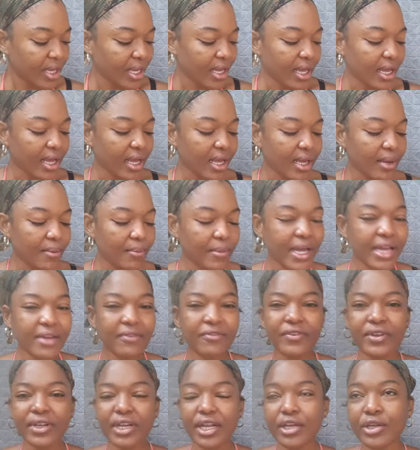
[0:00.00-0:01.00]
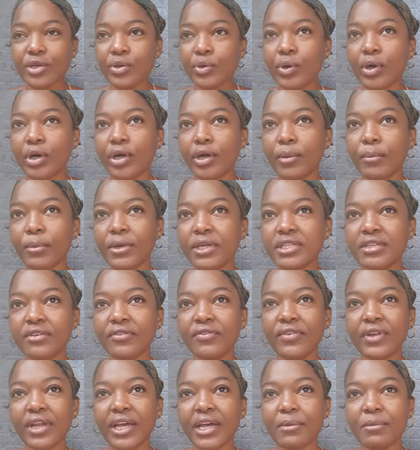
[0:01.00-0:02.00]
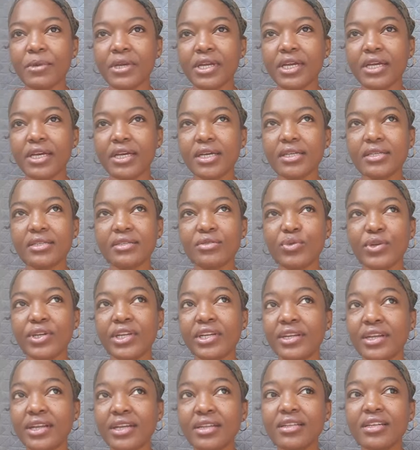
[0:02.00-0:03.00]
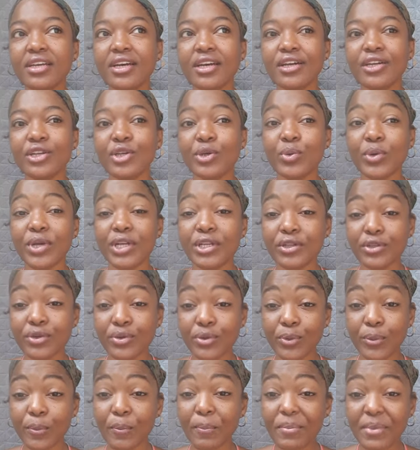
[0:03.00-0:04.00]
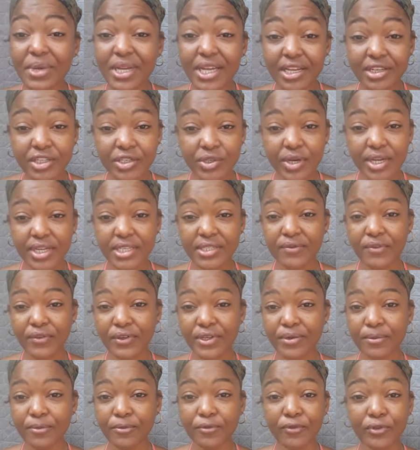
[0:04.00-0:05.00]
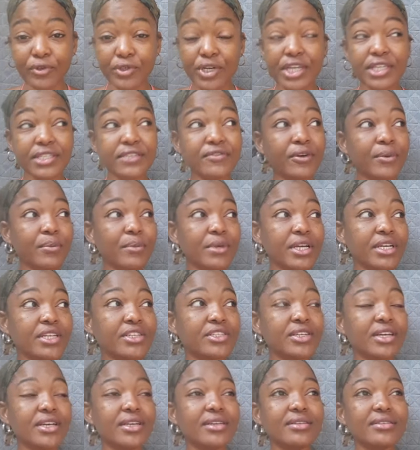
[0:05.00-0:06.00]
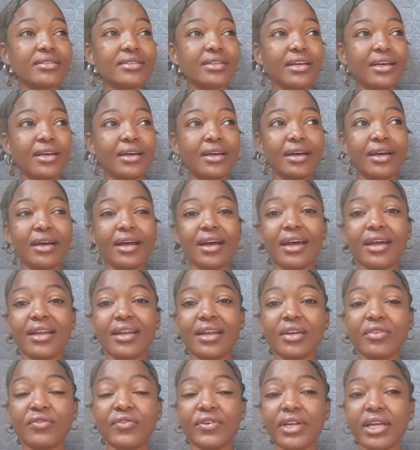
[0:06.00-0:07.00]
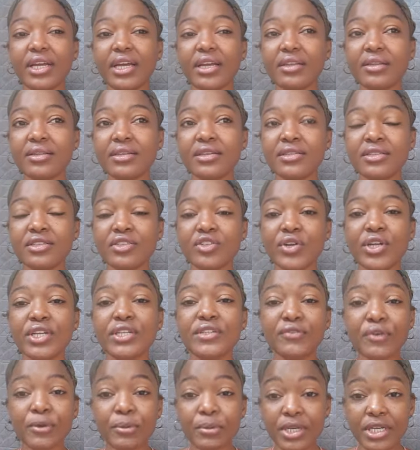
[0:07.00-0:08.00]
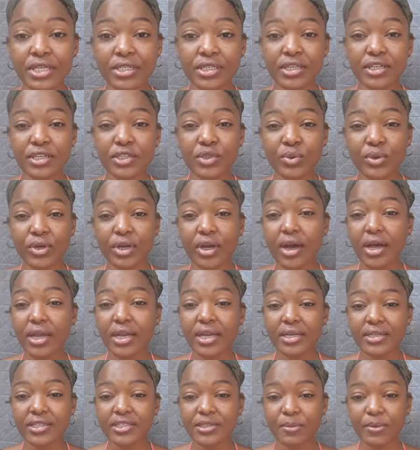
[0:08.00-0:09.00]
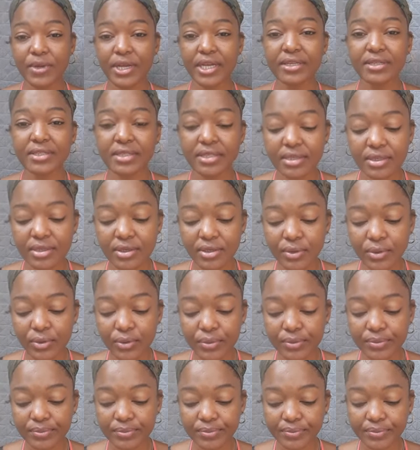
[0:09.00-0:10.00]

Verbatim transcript: Um, I feel like you are a butterfly because with the death card you went through major transfer transformations. And I feel like these transformations were unexpected though.